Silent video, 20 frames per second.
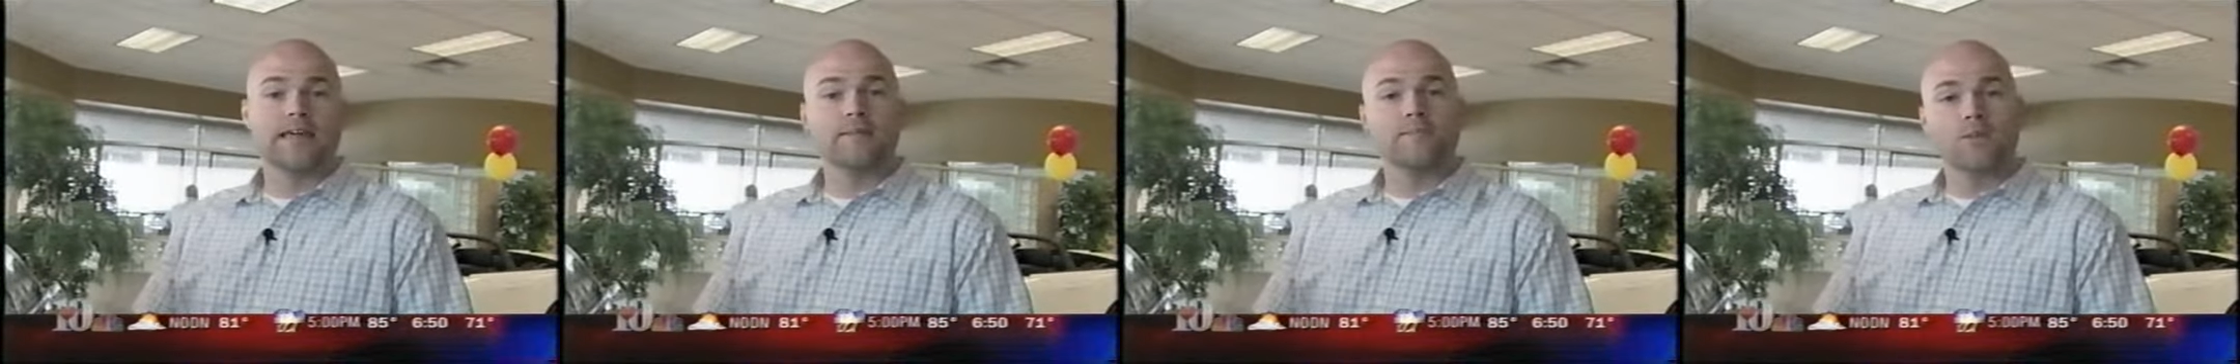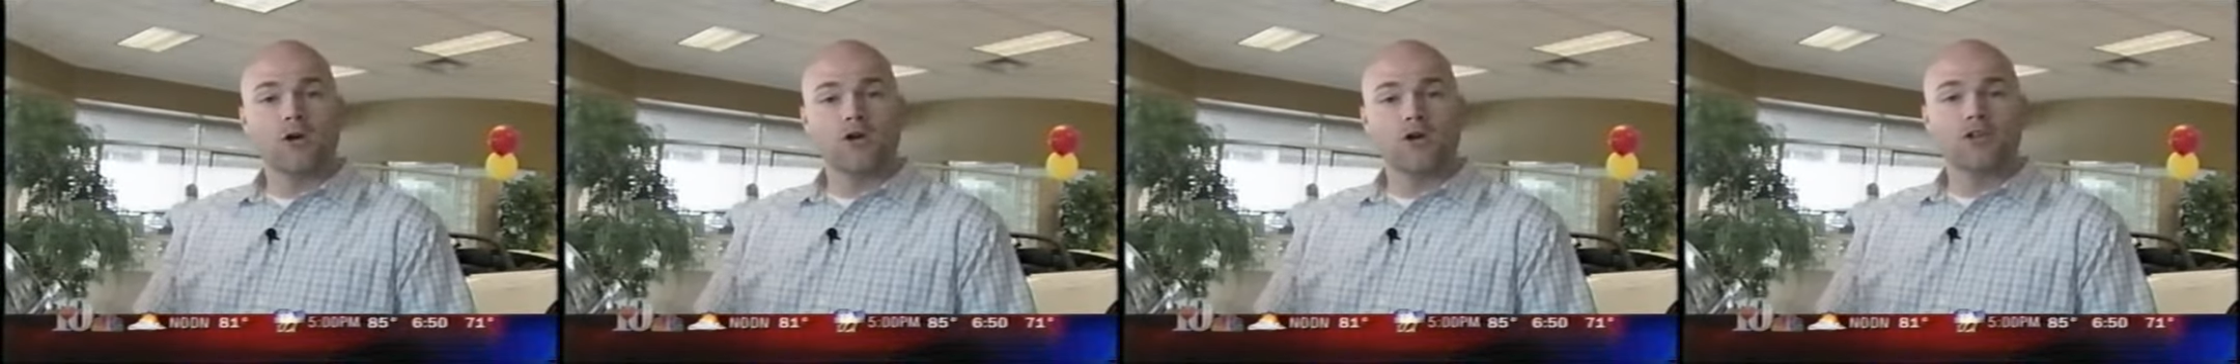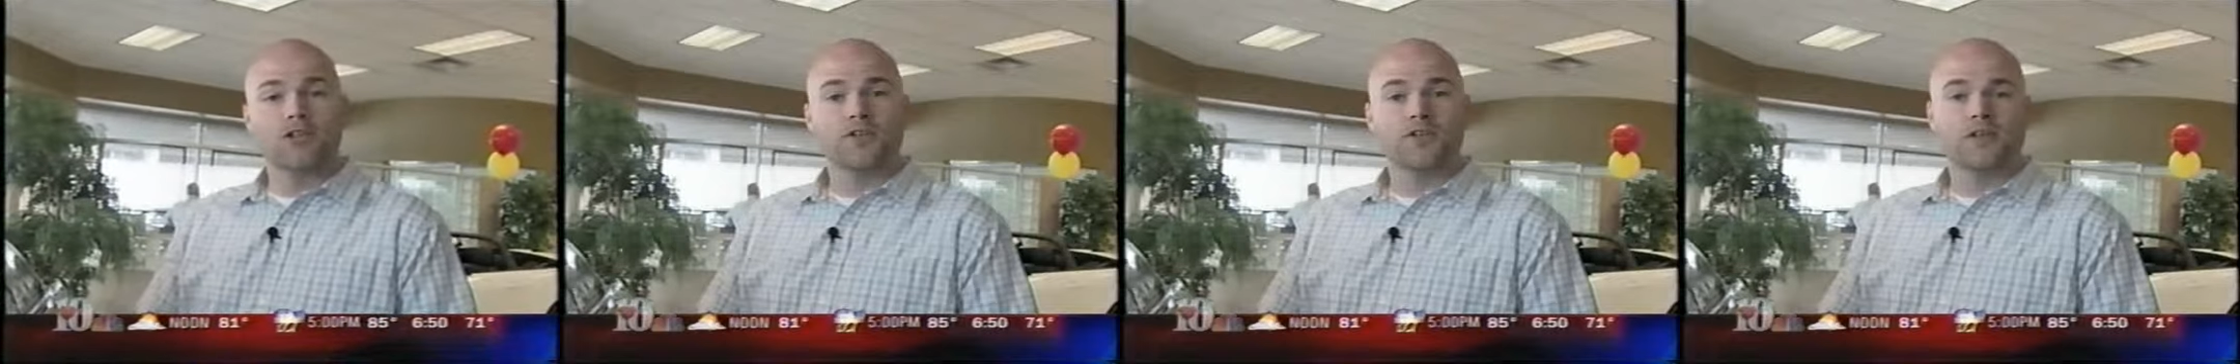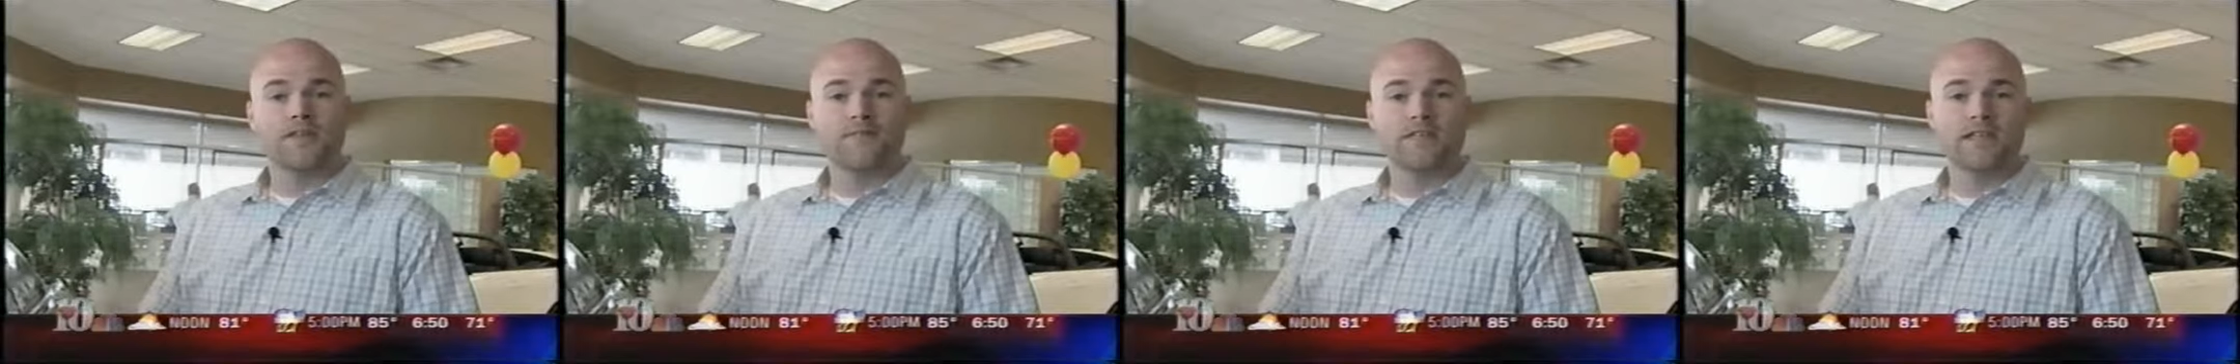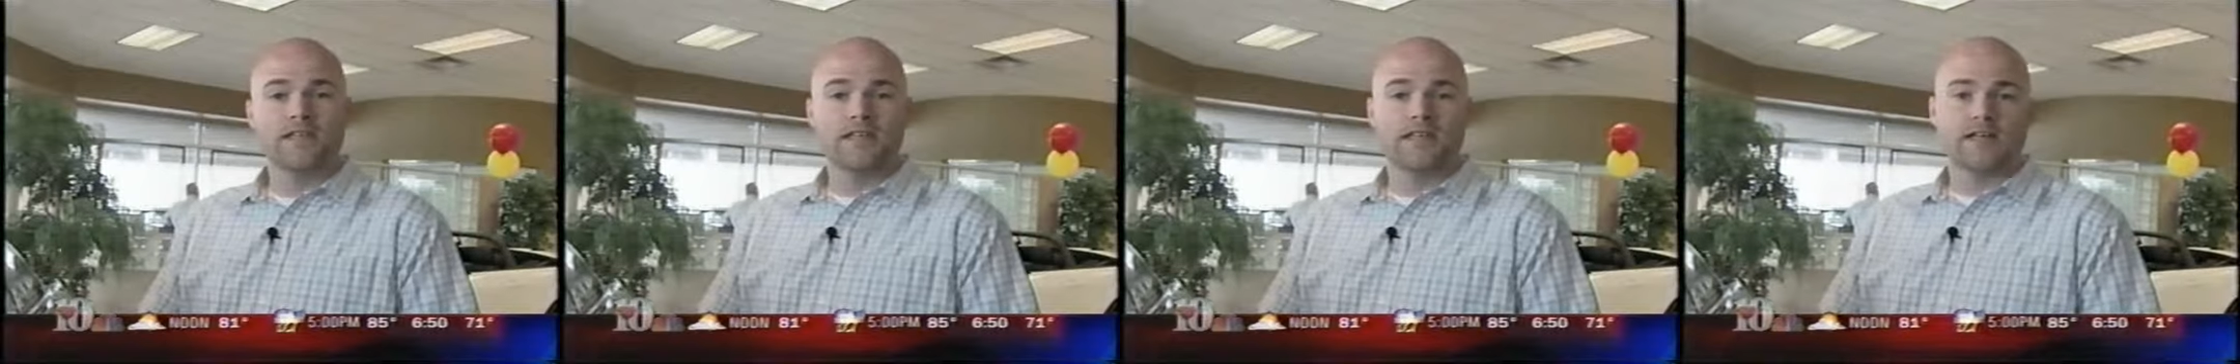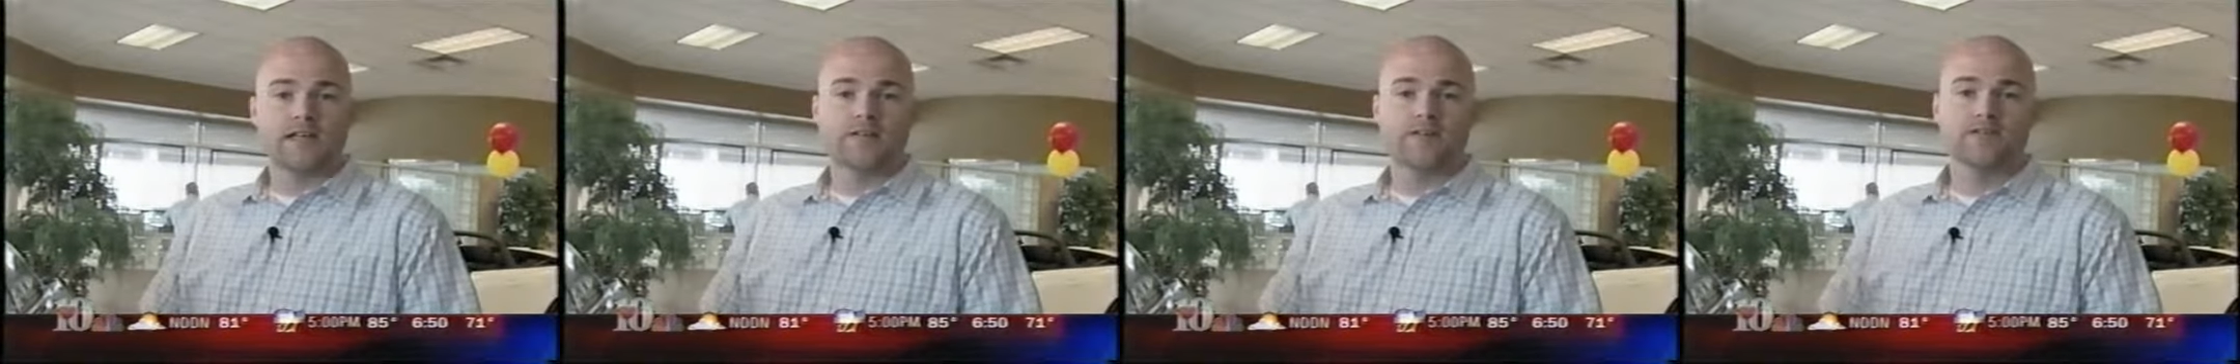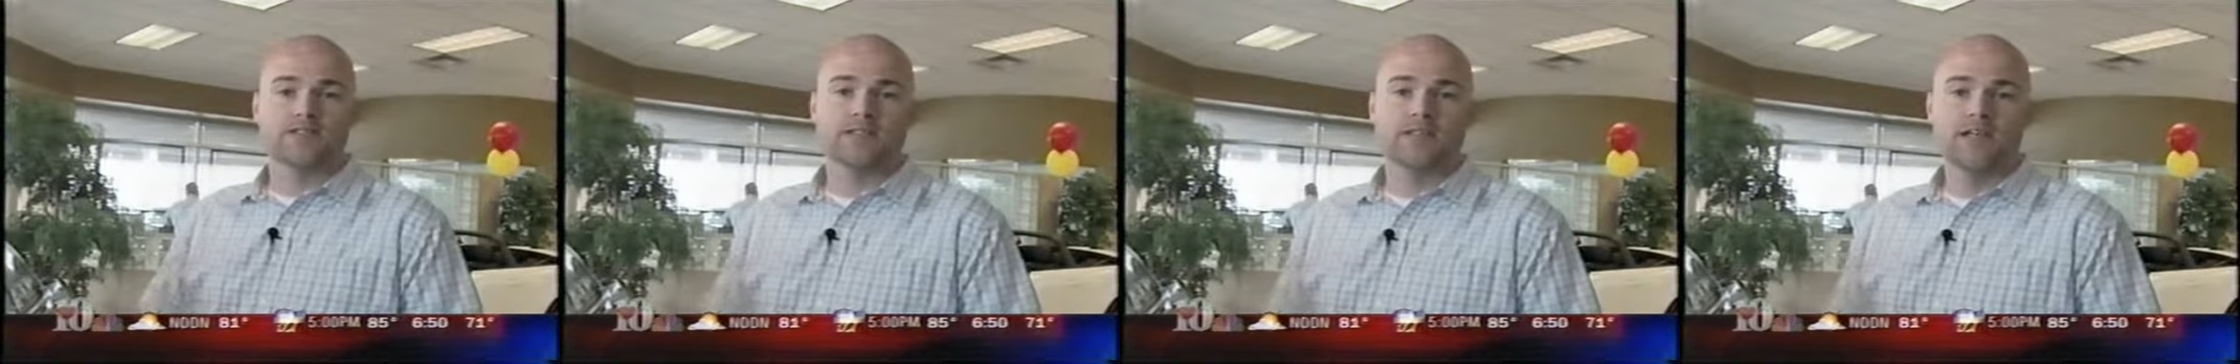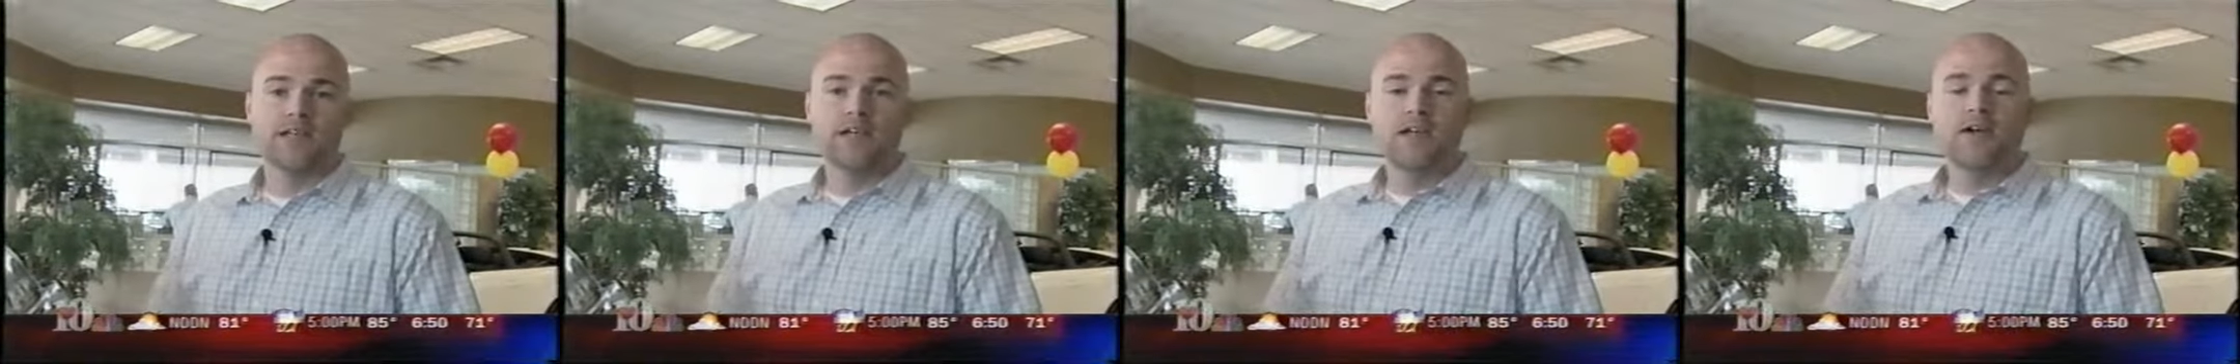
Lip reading: and Mercury vehicles.